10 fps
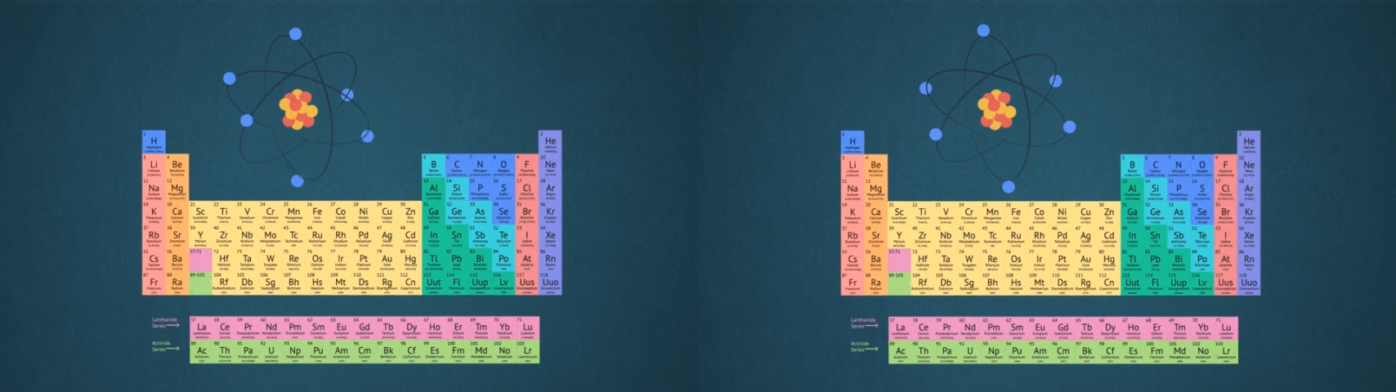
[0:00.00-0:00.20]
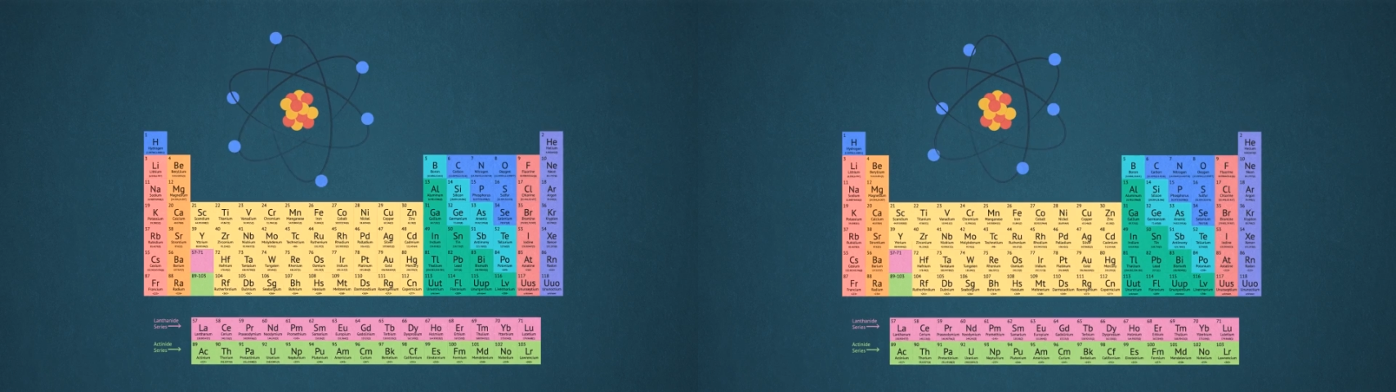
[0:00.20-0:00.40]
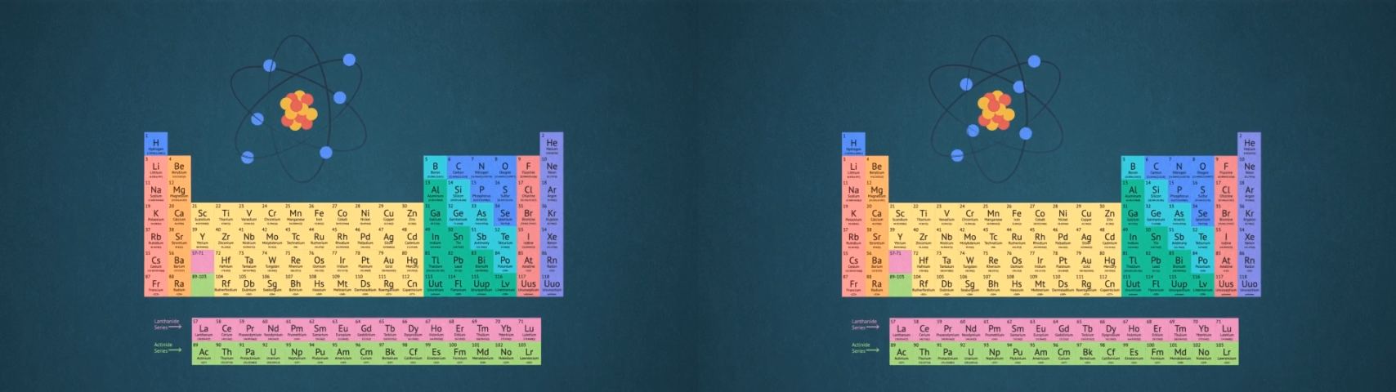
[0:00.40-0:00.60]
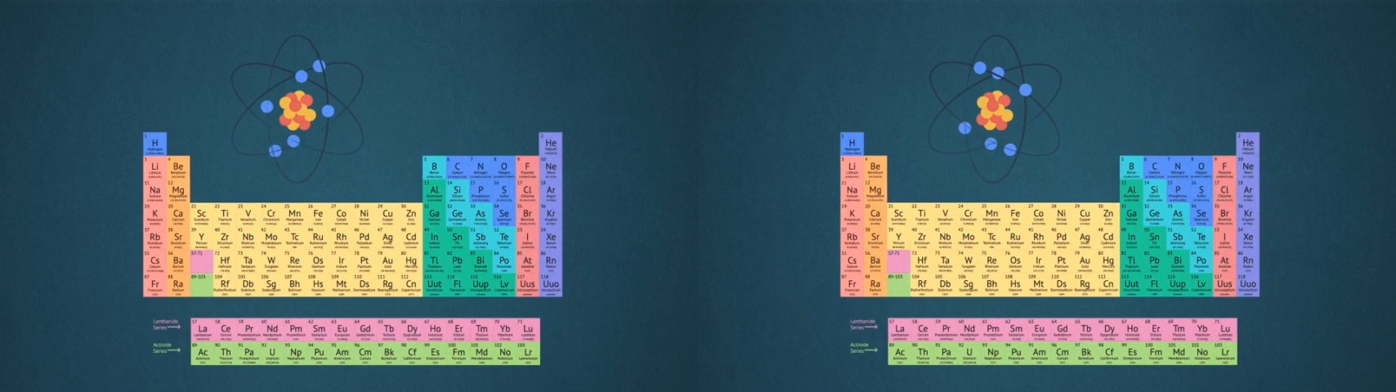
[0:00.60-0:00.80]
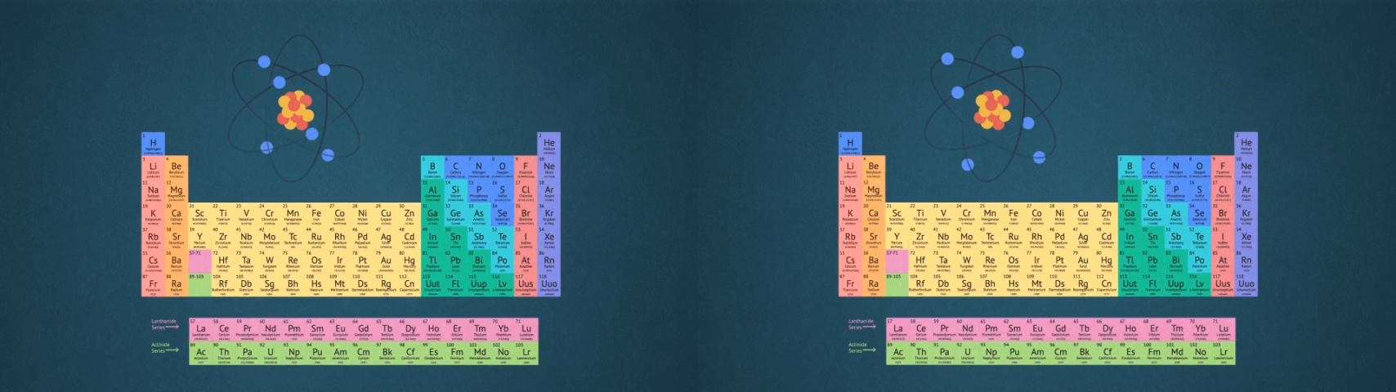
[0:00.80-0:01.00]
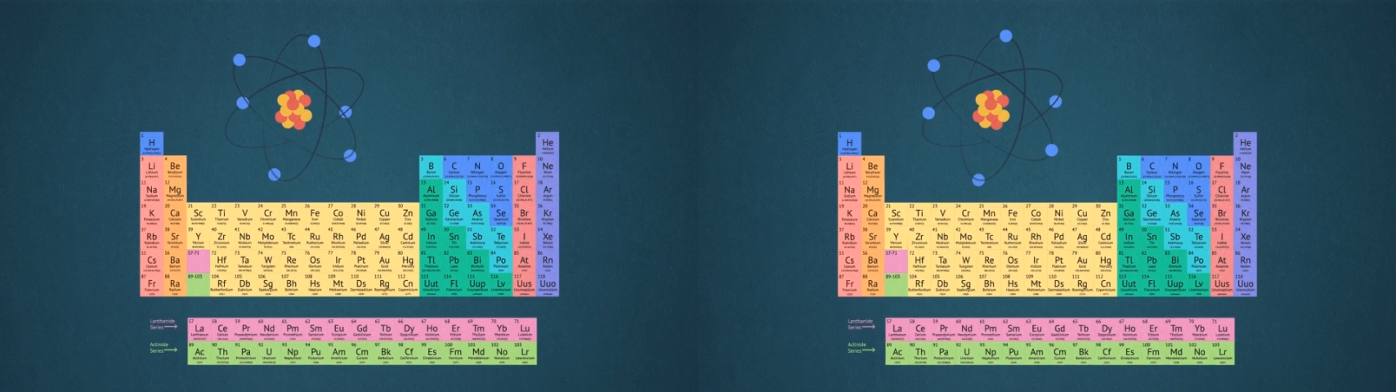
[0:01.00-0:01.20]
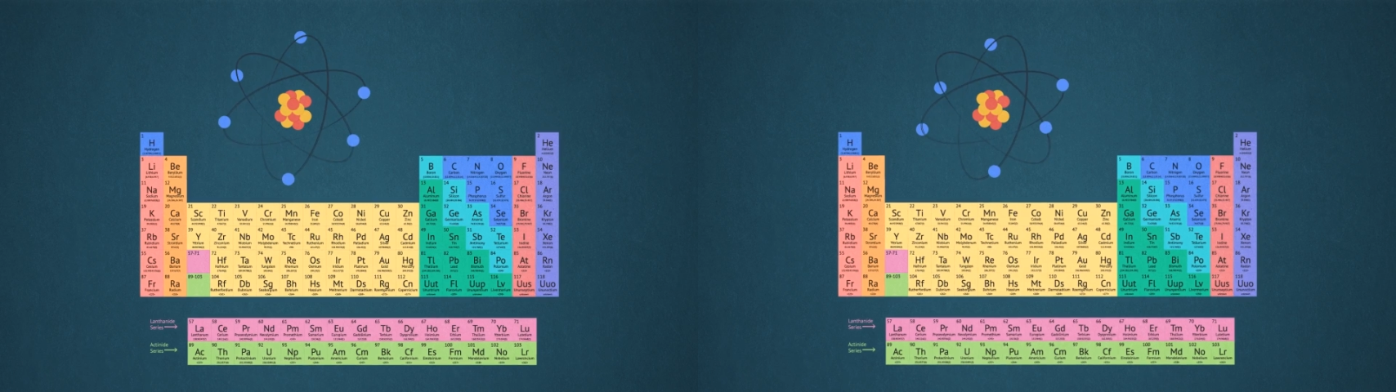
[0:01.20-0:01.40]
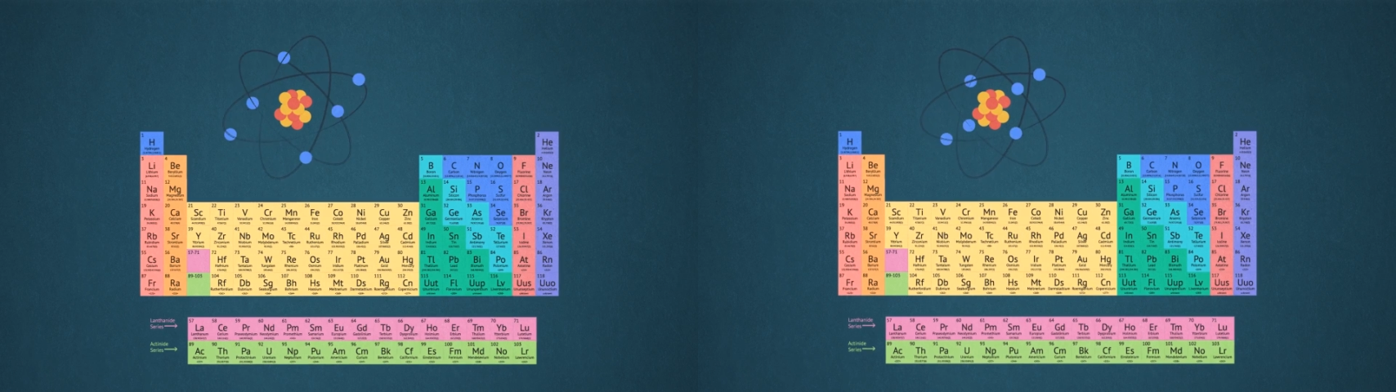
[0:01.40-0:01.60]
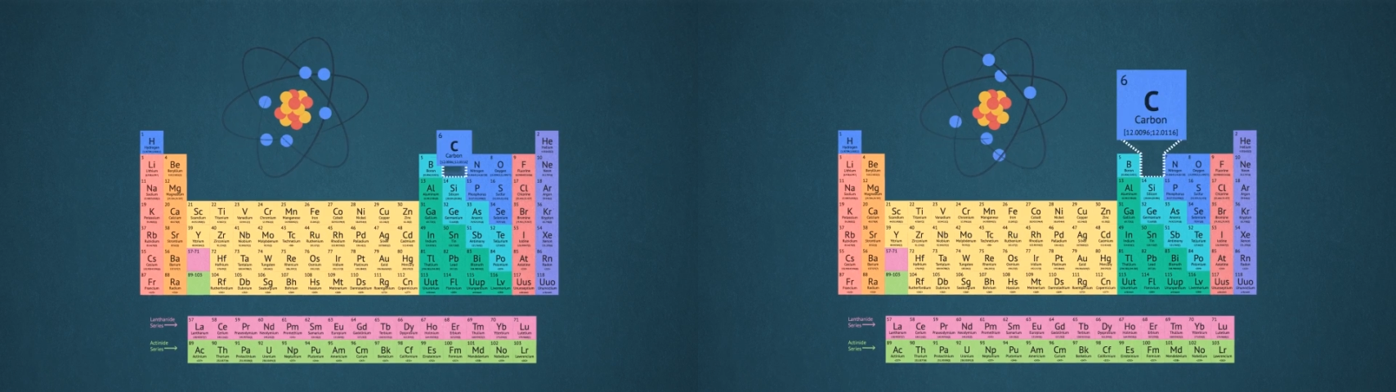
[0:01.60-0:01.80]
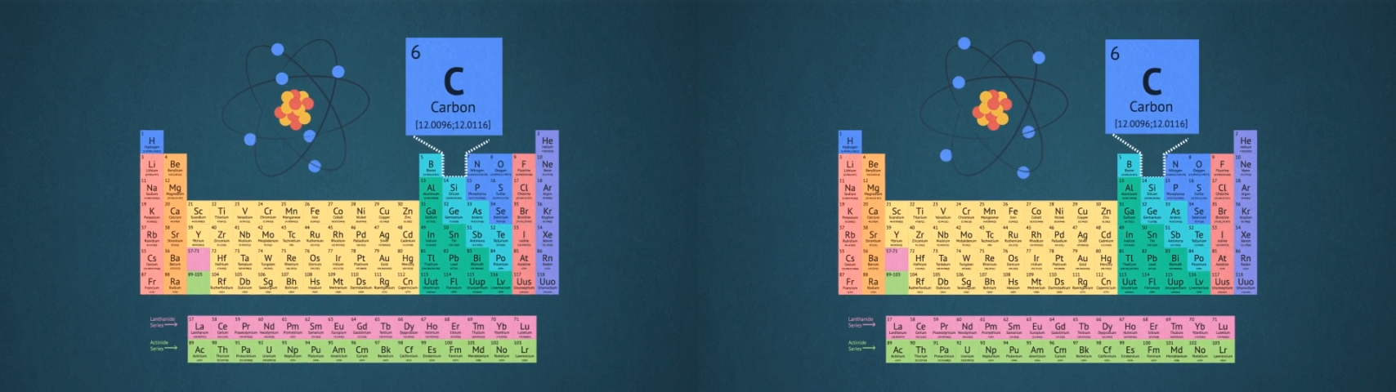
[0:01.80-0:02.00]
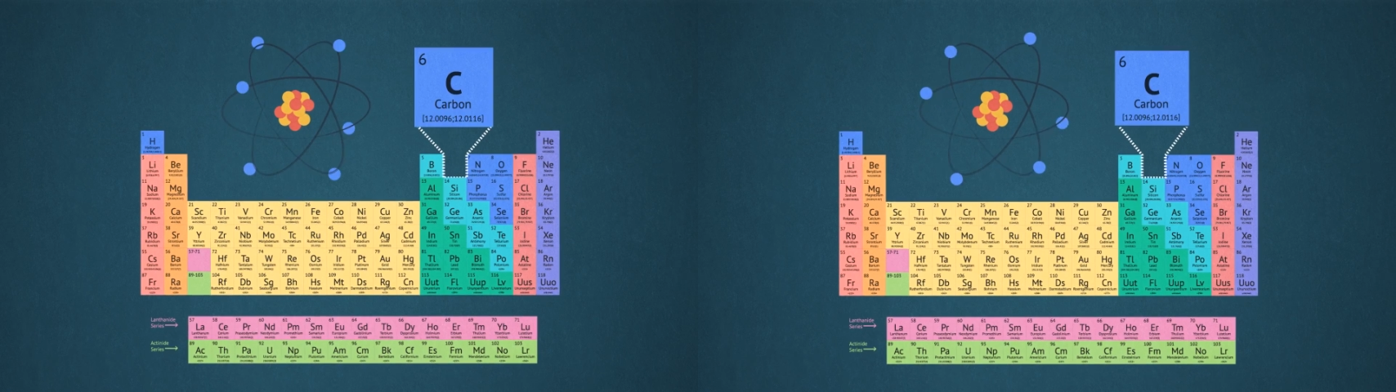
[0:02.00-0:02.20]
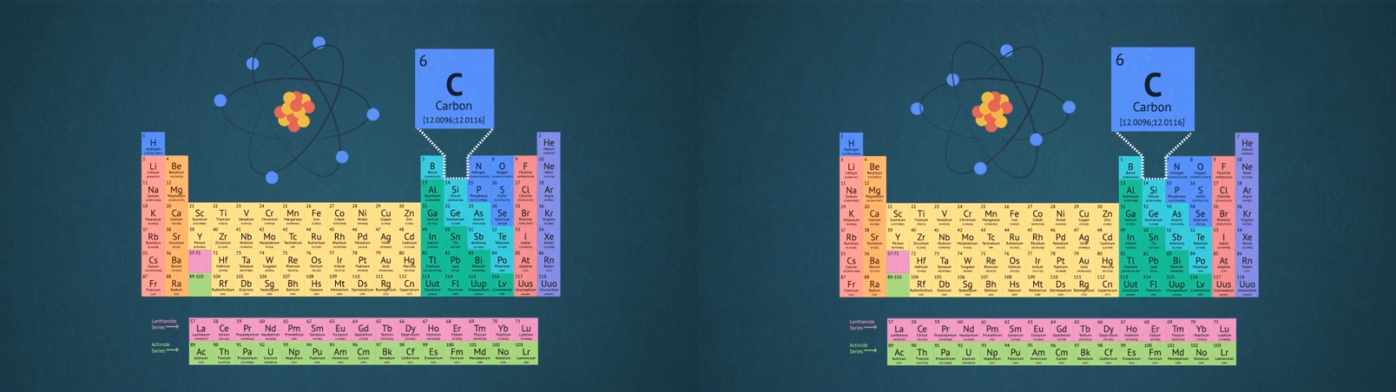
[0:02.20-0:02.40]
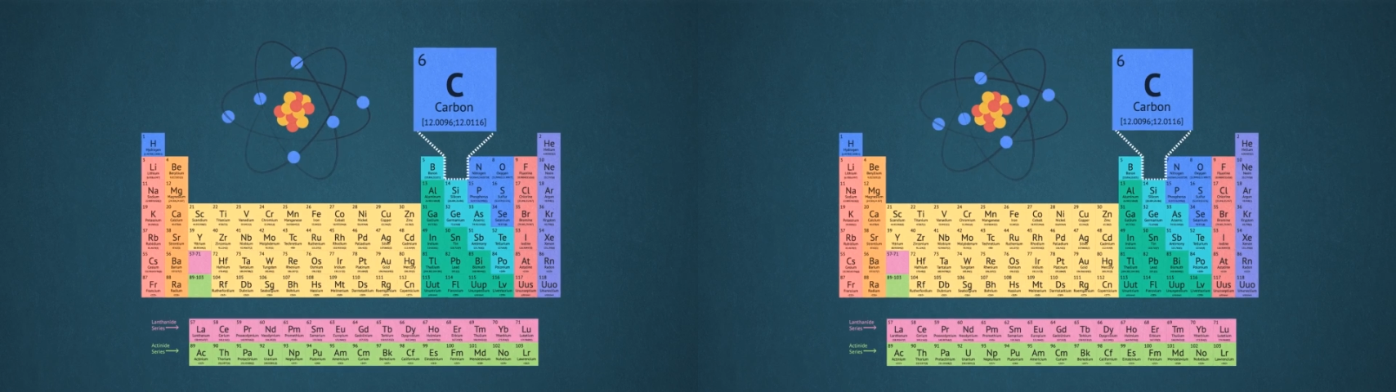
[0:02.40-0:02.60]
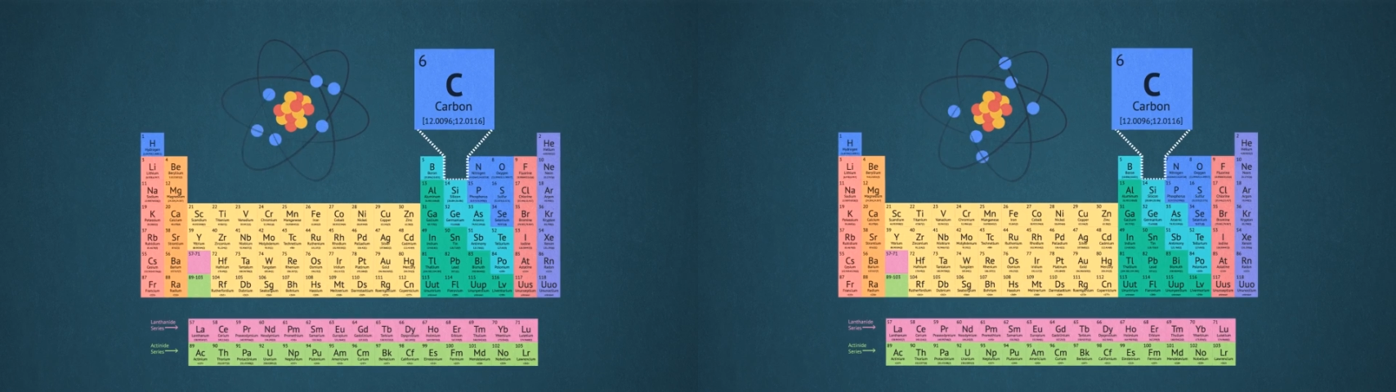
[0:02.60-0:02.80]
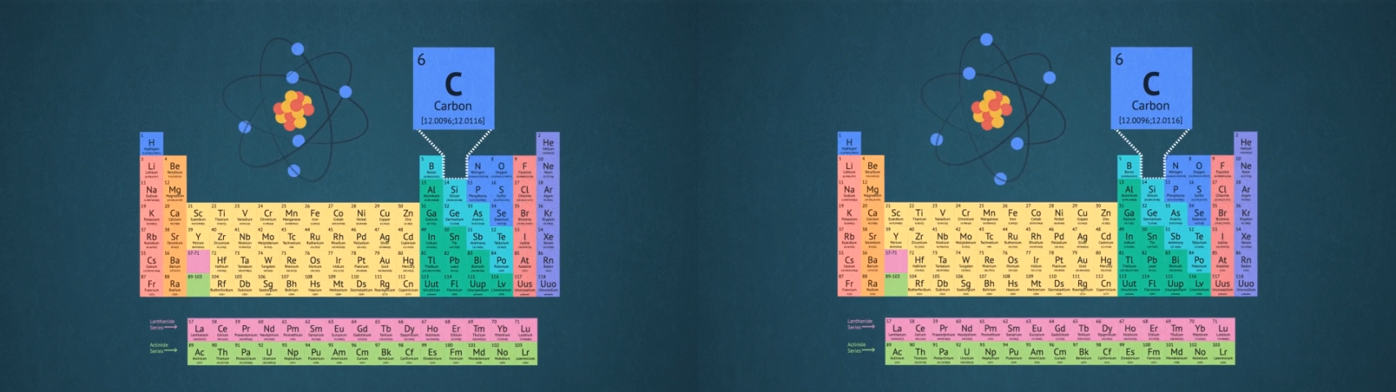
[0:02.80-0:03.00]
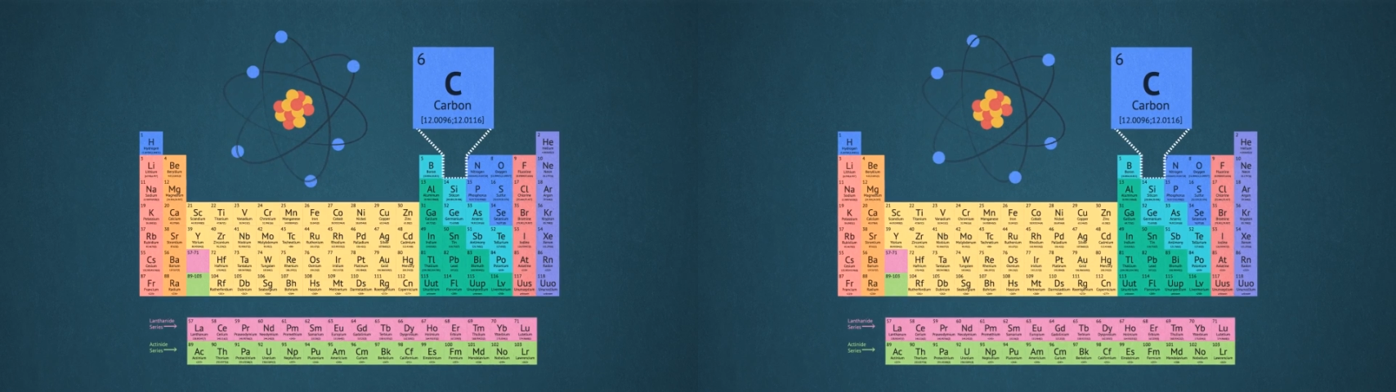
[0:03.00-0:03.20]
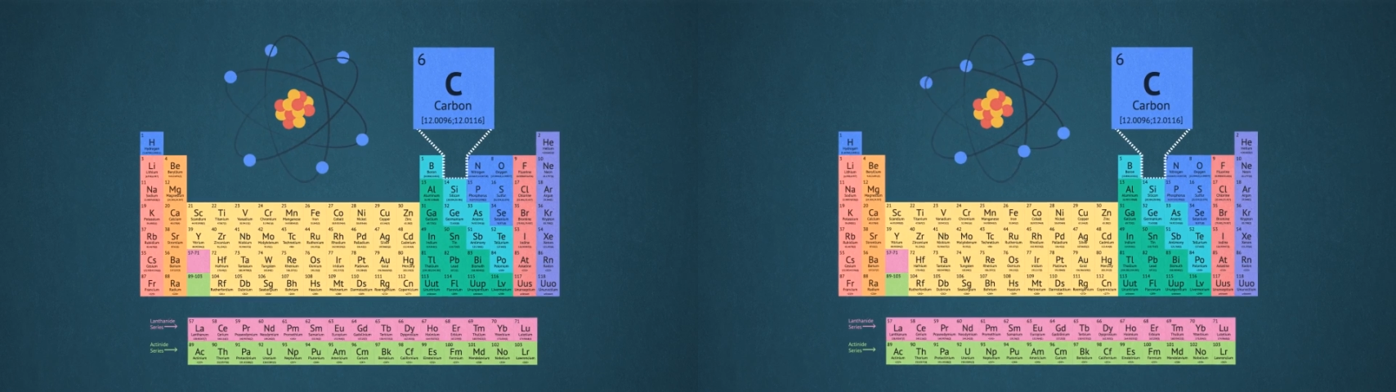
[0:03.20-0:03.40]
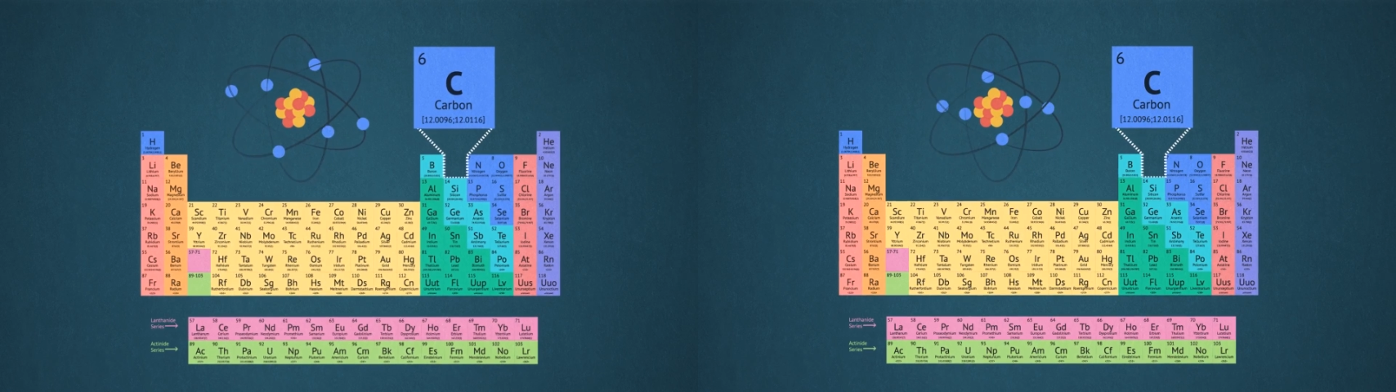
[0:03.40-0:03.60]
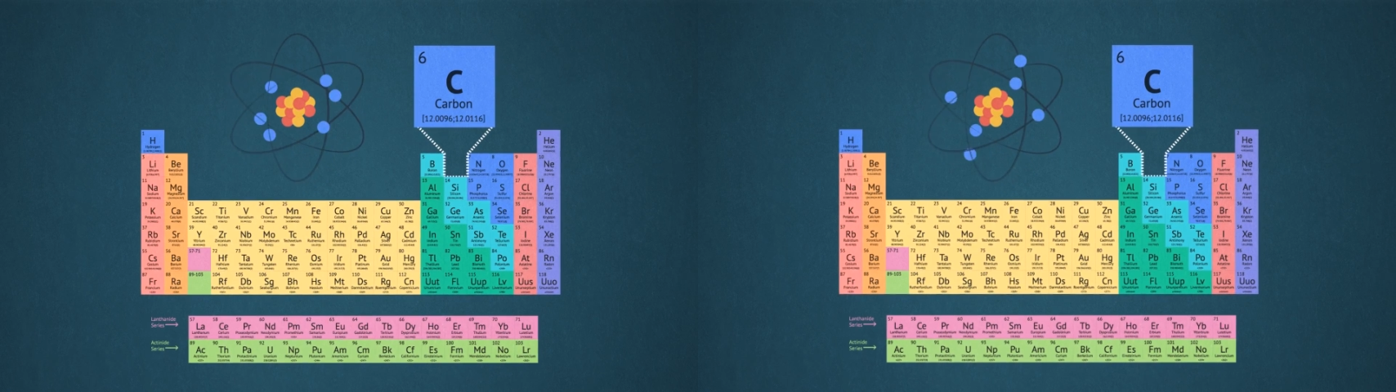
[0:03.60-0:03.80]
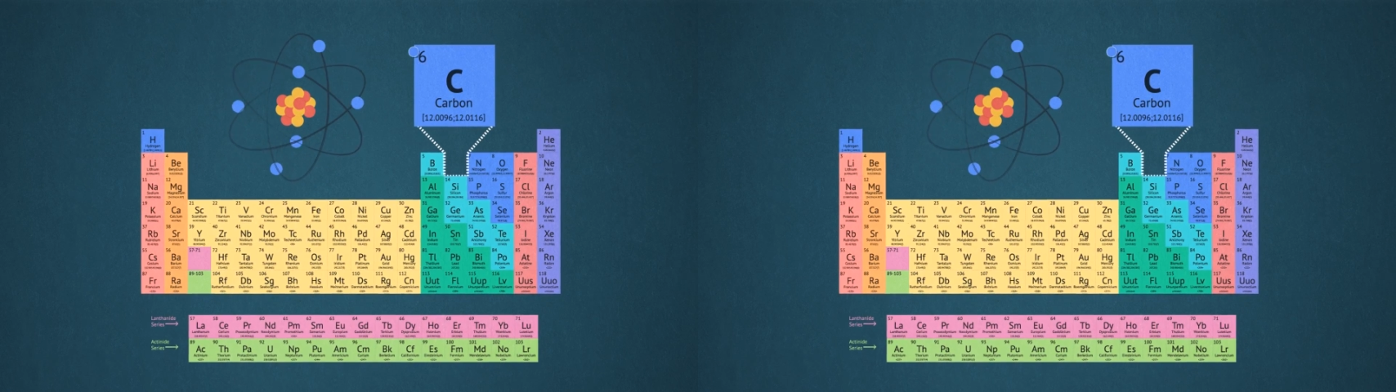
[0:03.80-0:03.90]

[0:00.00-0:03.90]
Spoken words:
No face is visible, so there are no lips to read.